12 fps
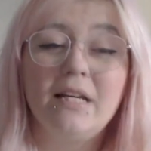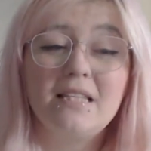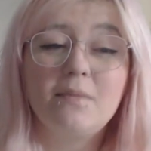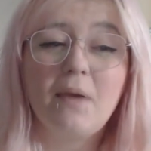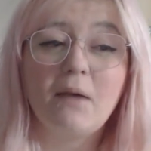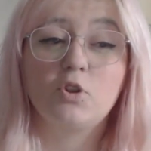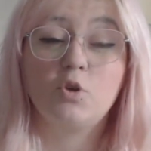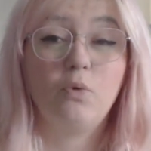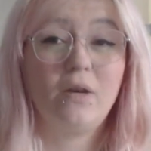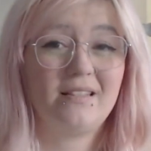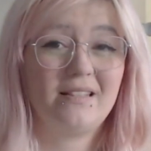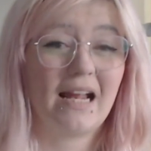You'll need to be
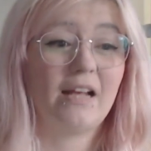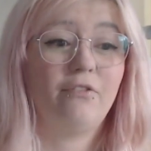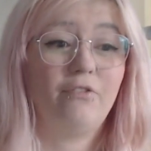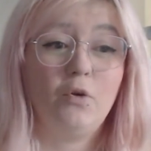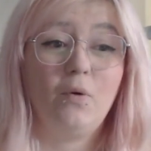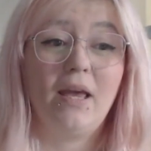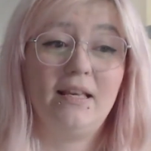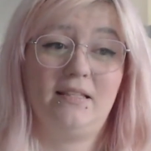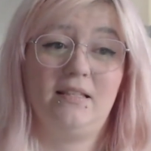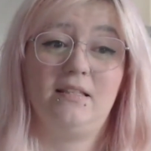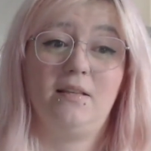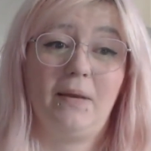able to withstand a few
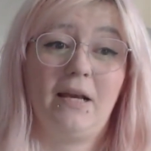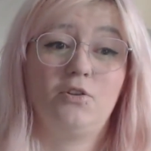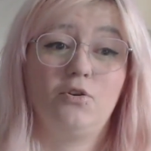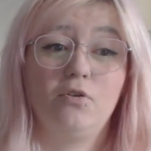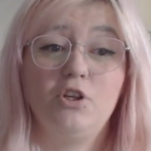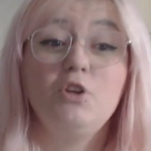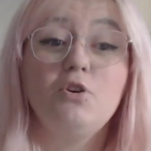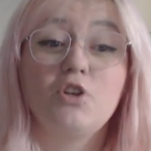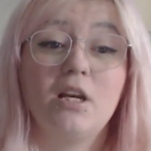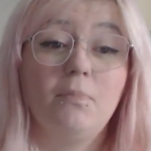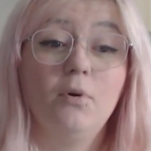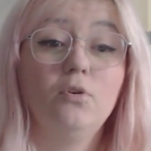hits, as the backdoor
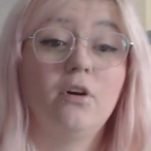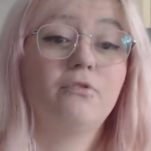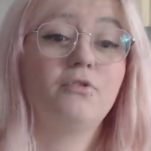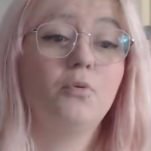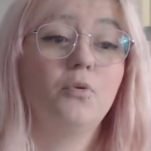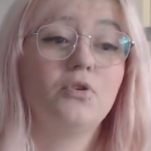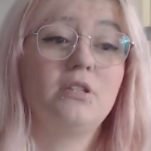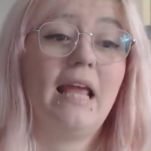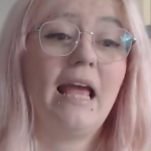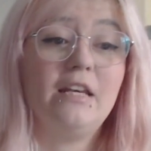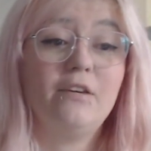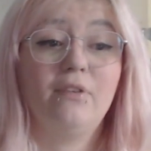is usually pulled off
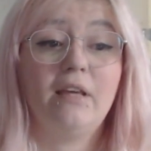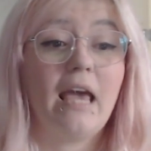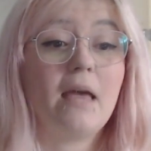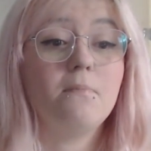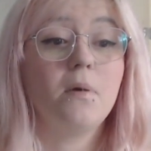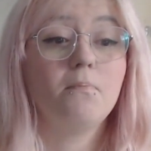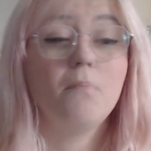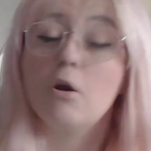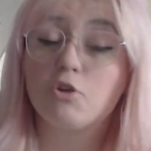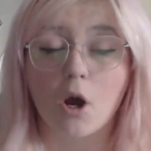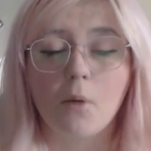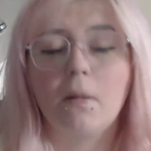towards the end of the game,
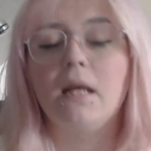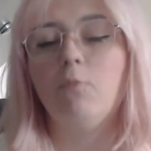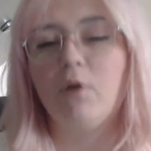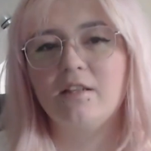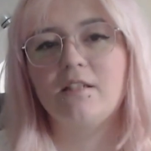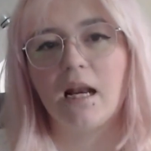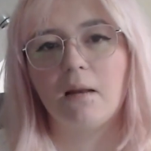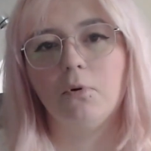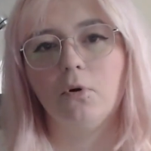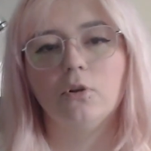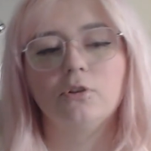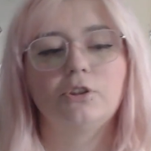most commonly with a
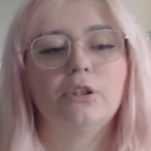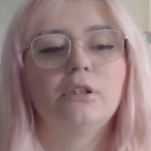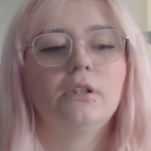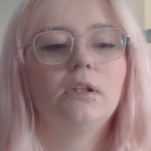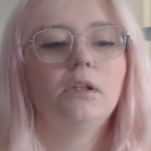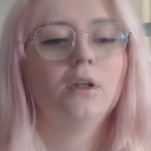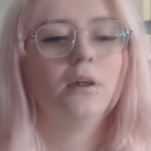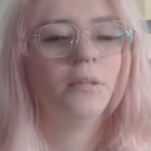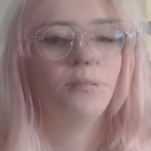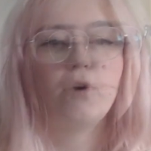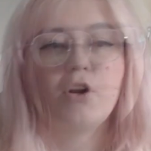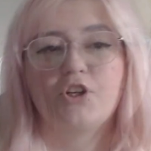teleport.
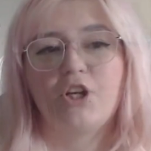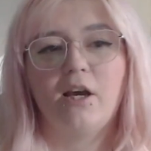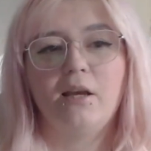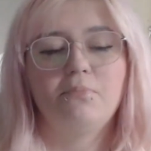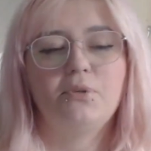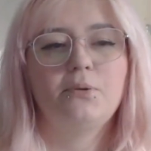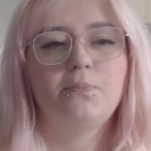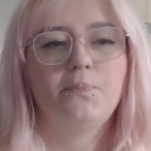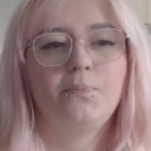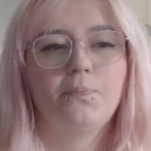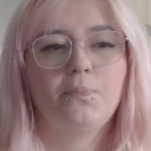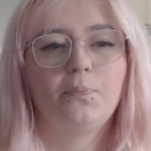Brush
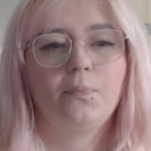types.